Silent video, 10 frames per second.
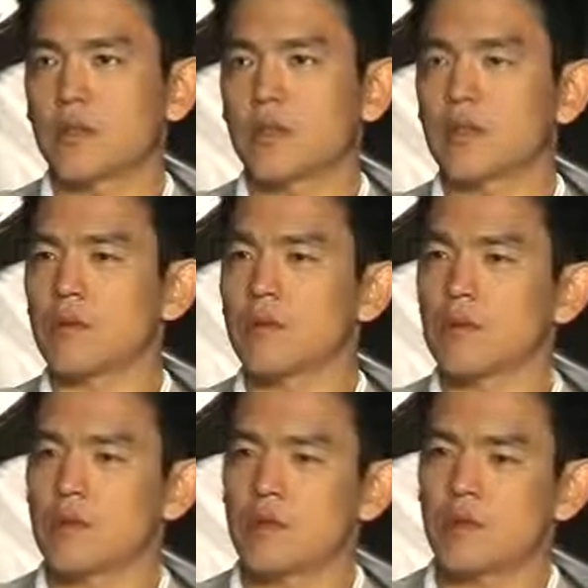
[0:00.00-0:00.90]
You know,
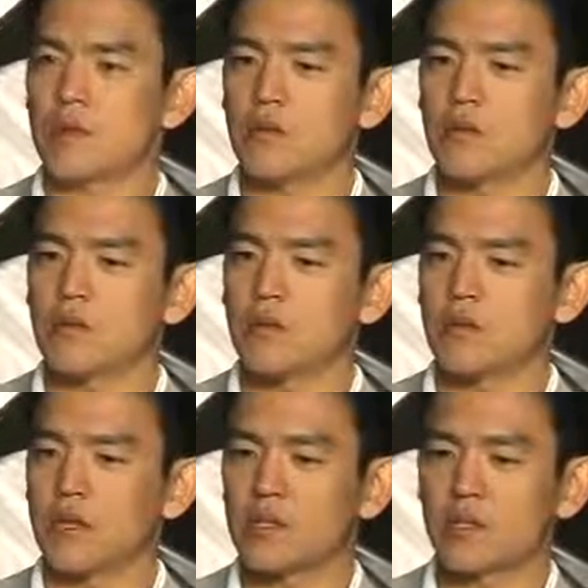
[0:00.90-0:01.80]
you see the
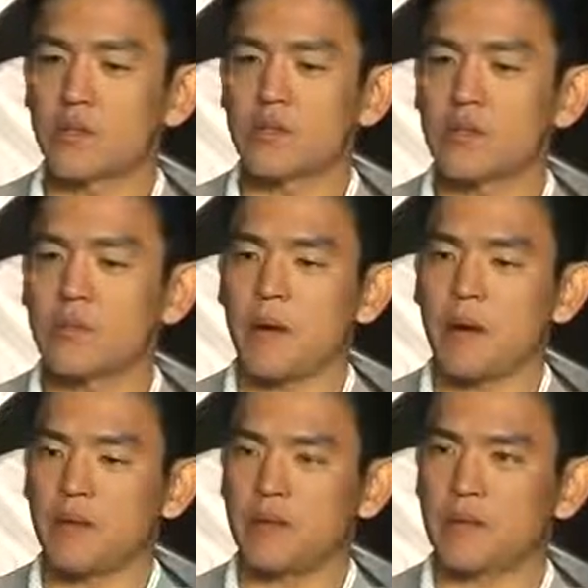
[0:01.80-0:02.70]
relationship between
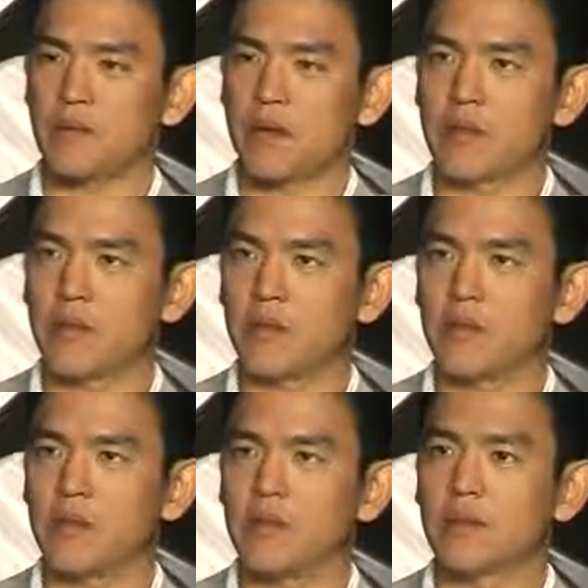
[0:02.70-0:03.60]
Spock and his mother
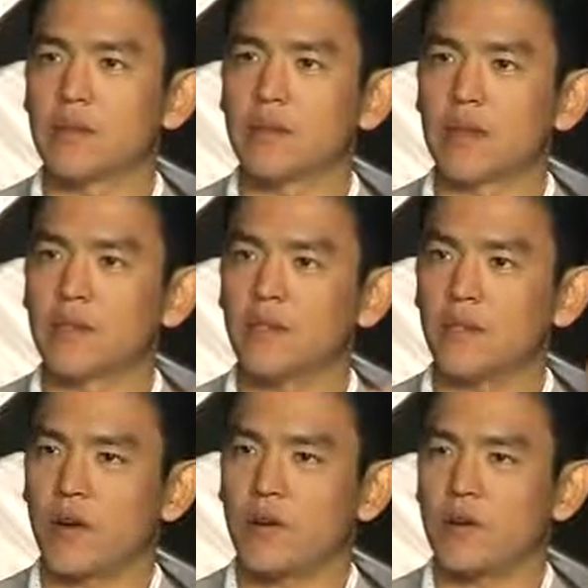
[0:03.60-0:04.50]
and his
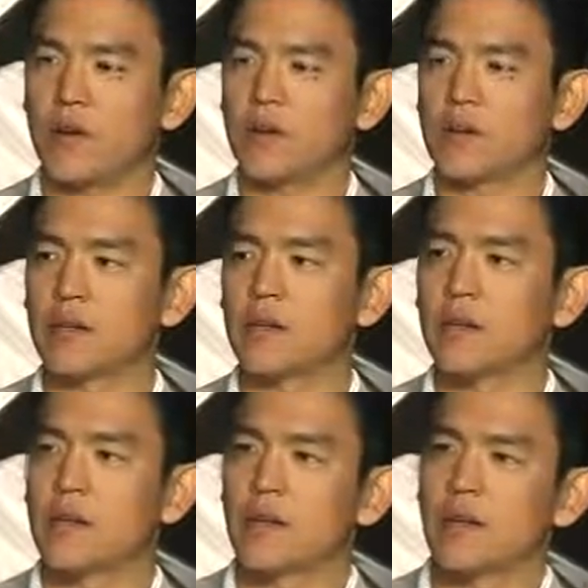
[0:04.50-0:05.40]
father, and
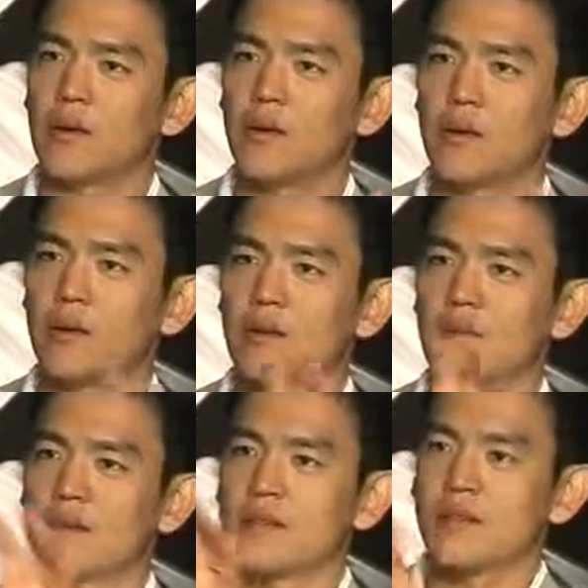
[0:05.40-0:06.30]
when,